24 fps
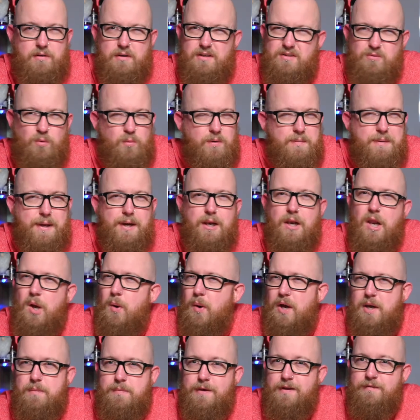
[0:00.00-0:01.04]
It's all about low
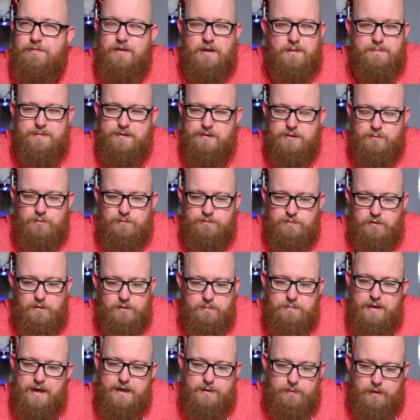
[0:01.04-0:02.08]
ABV beers with food,
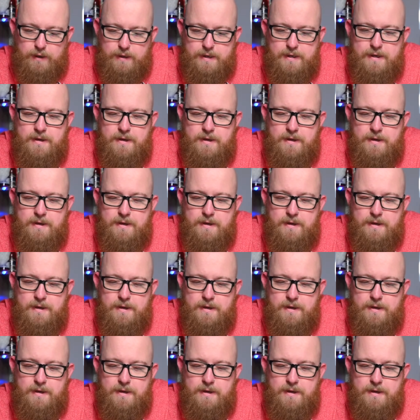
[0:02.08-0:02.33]
but anyway.